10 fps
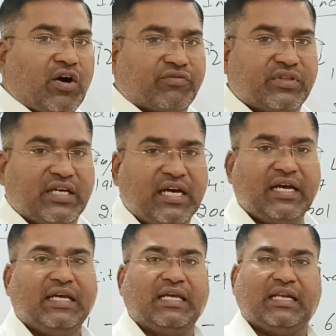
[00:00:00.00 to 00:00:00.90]
of
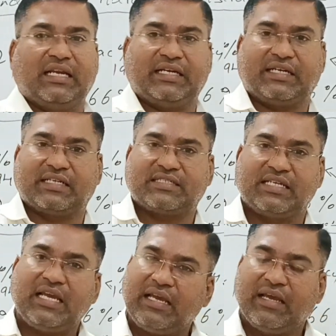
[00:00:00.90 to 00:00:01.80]
the
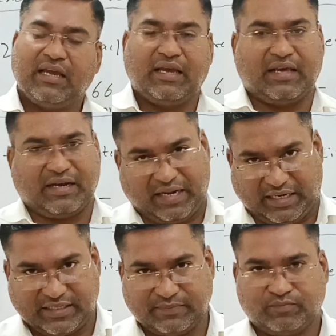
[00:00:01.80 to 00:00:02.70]
literacy
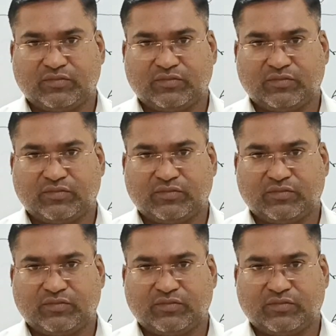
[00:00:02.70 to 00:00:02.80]
rate.